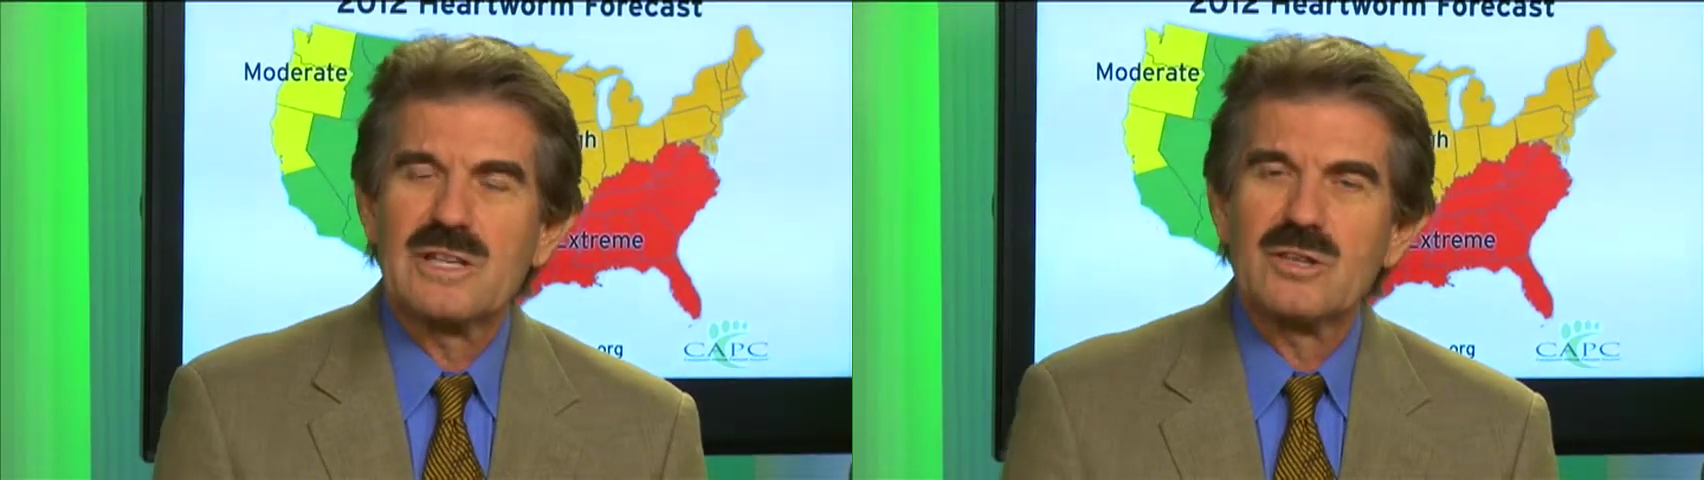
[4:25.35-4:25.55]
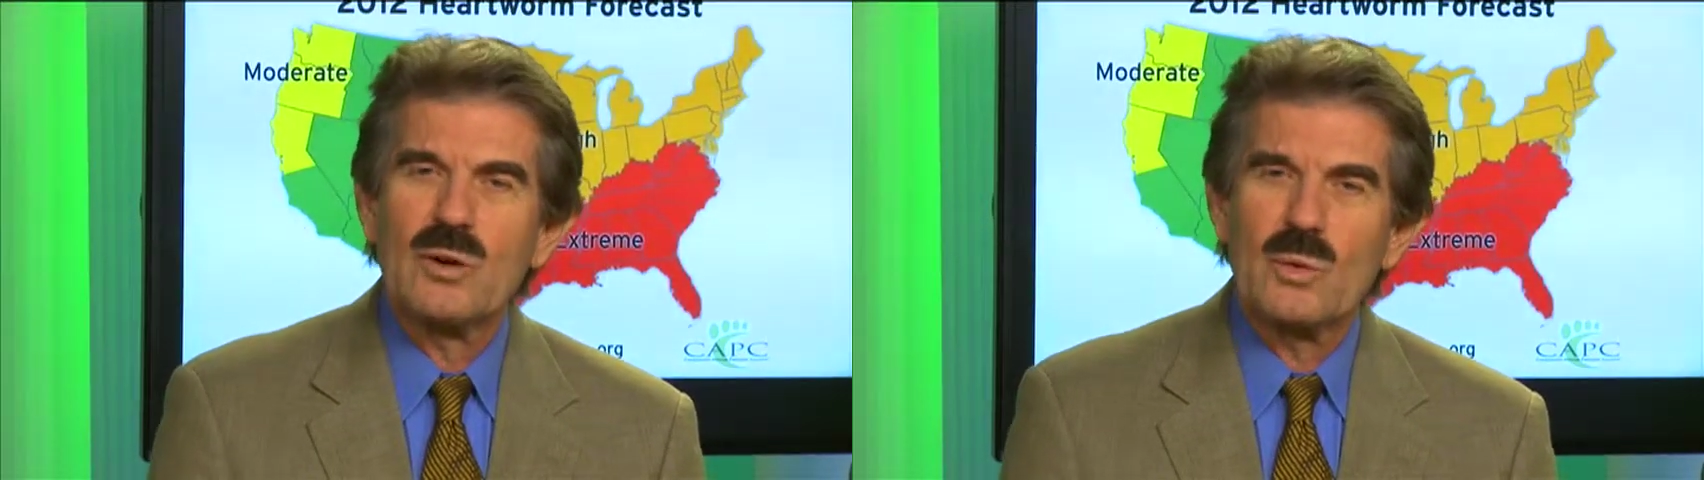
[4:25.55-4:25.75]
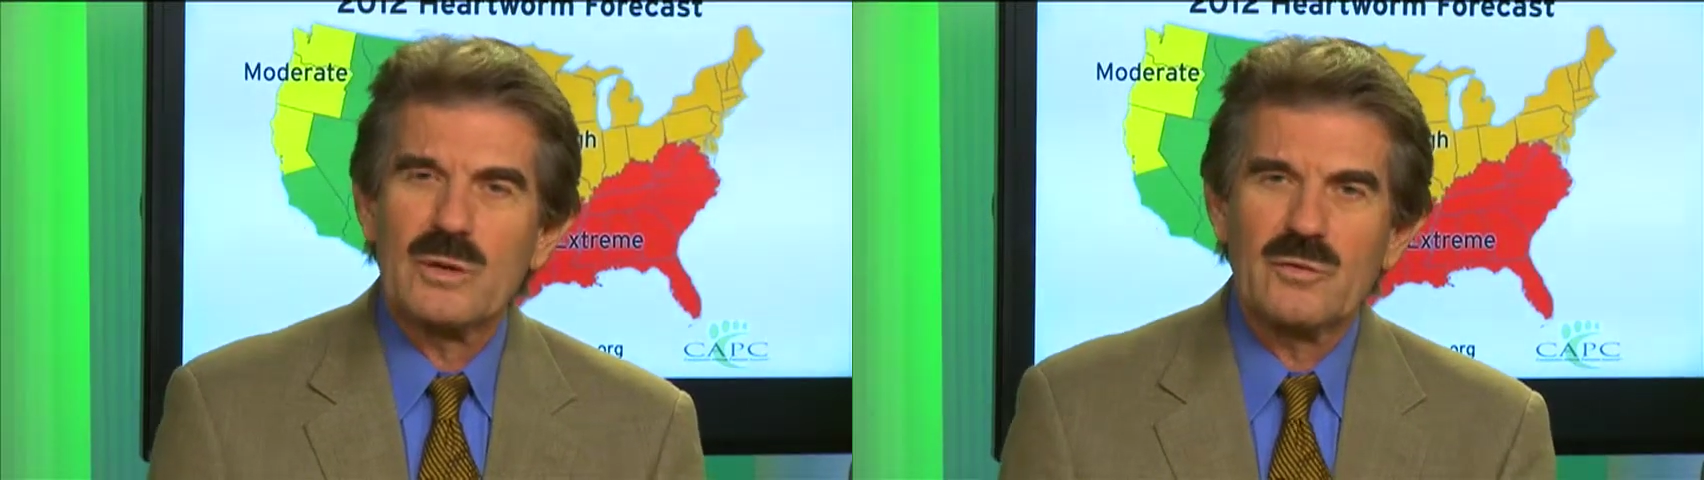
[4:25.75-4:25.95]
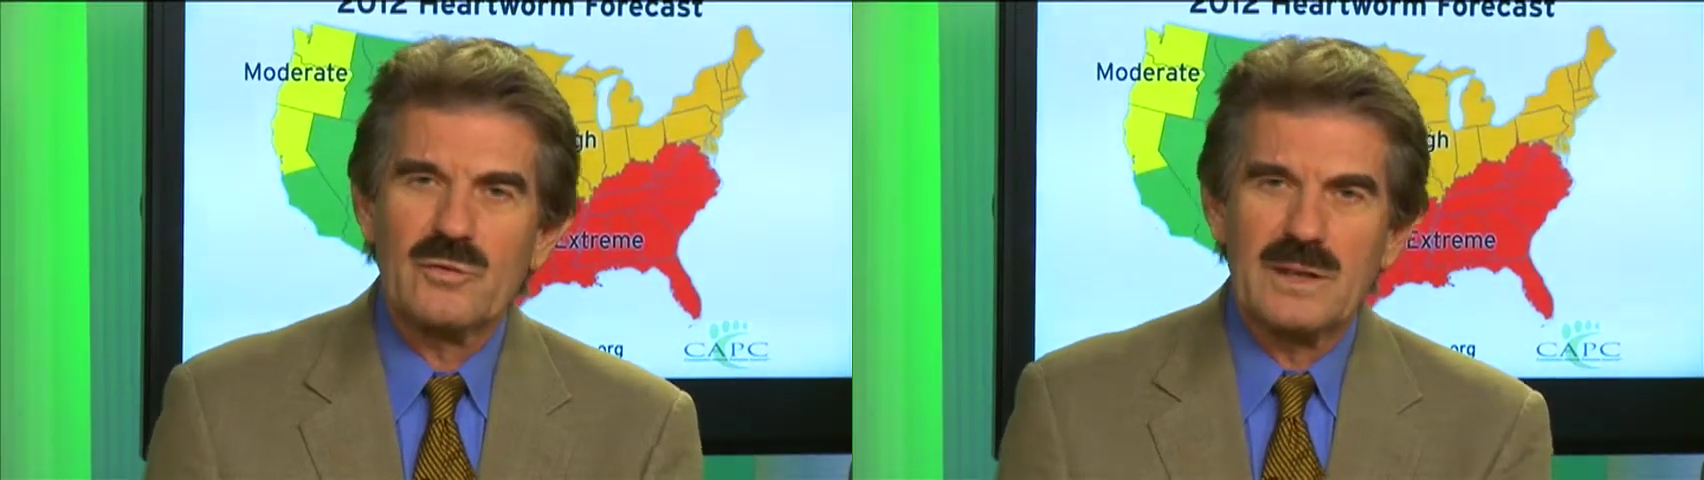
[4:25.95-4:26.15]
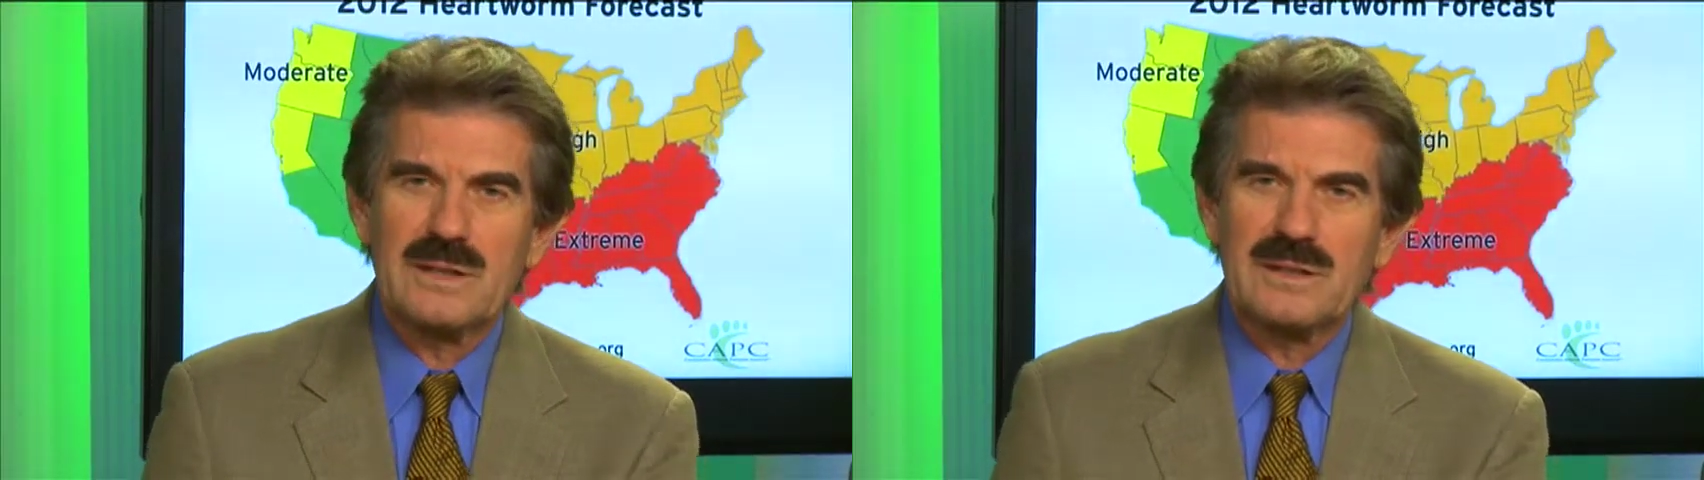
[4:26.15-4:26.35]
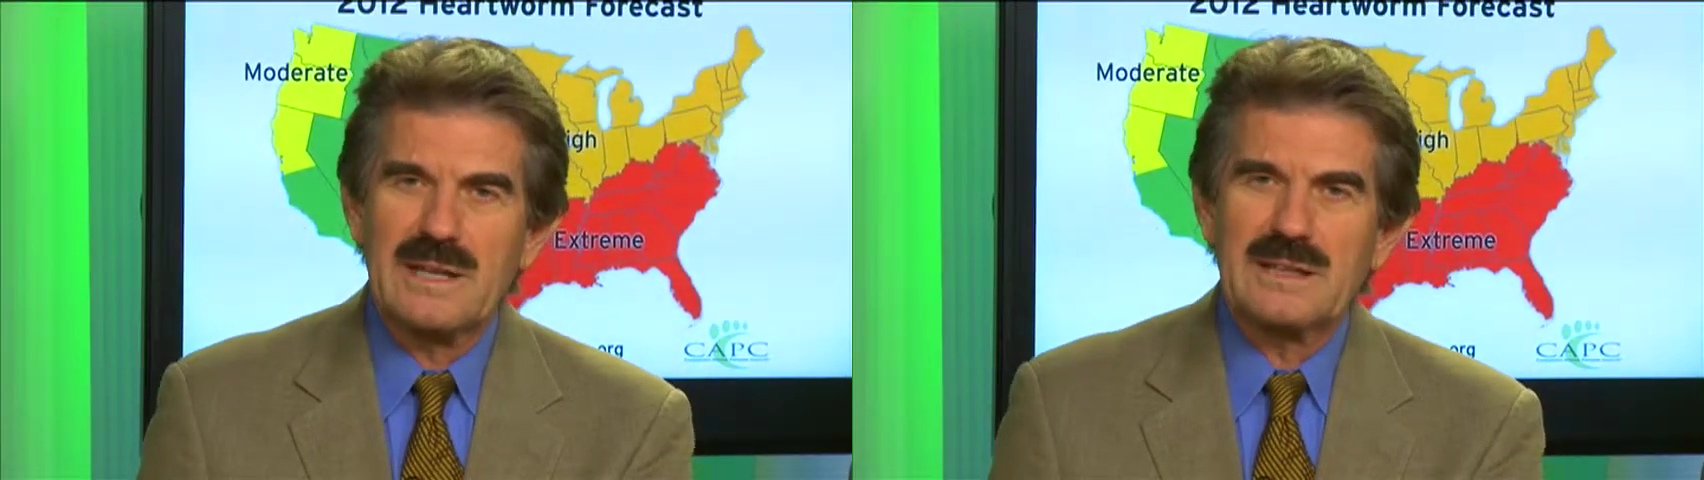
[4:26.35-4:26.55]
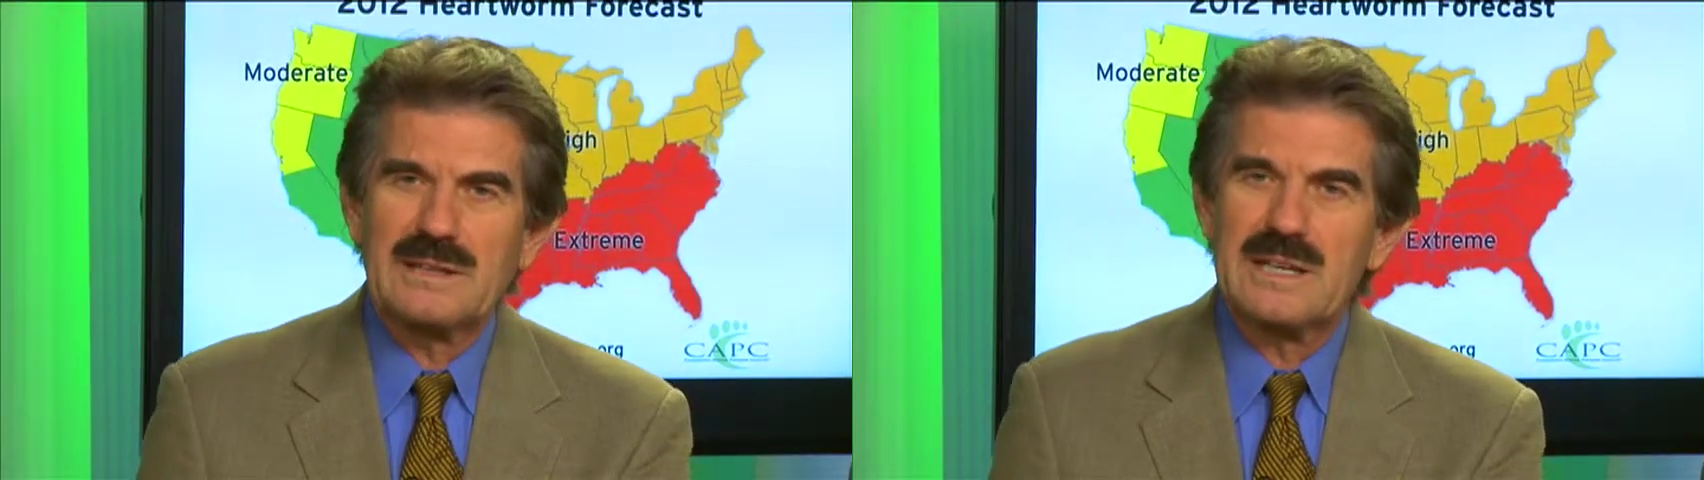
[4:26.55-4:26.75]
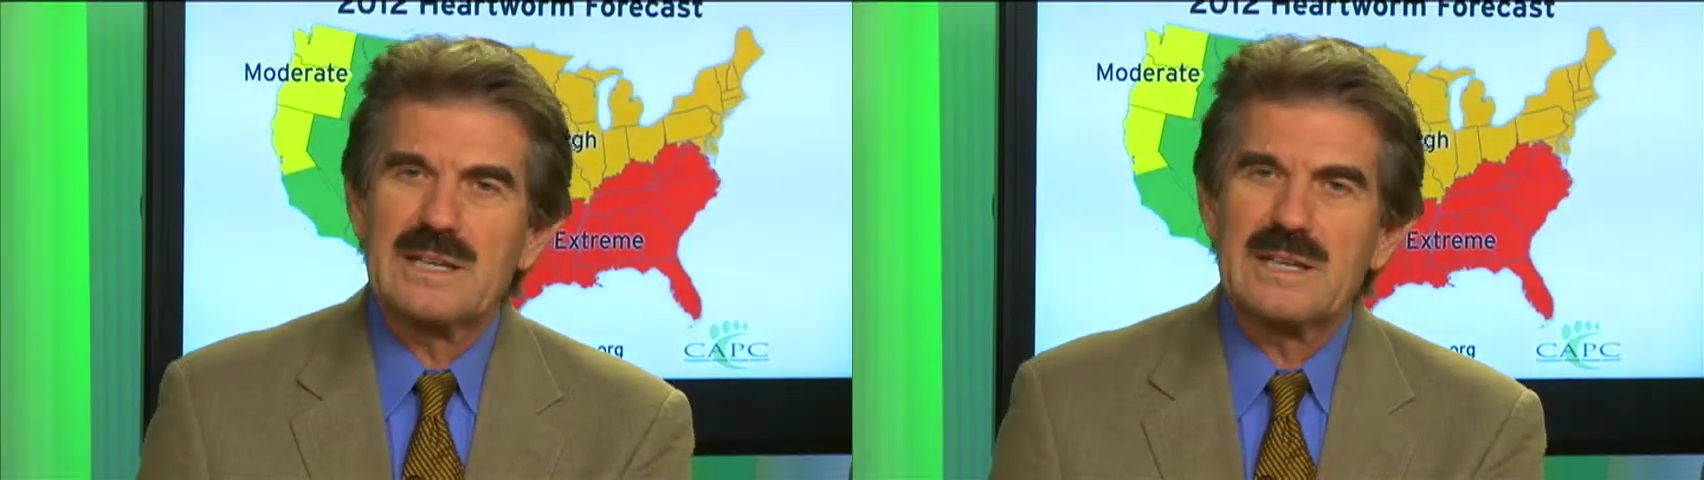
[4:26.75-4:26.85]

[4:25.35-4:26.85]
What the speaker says: They know what effect that